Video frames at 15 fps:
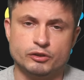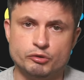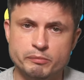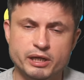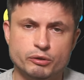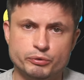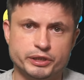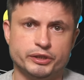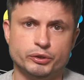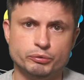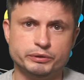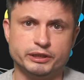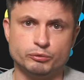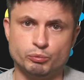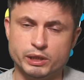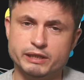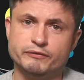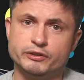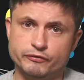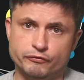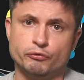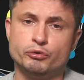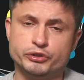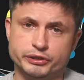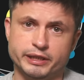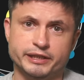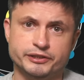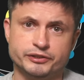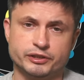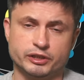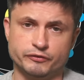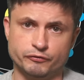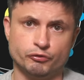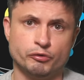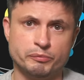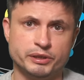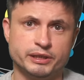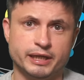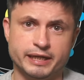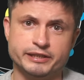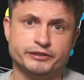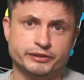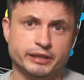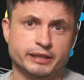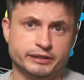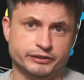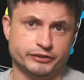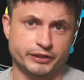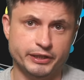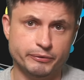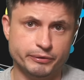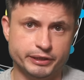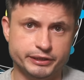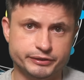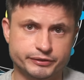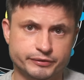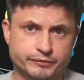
You might already know that one of the first tests confirming Einstein's theories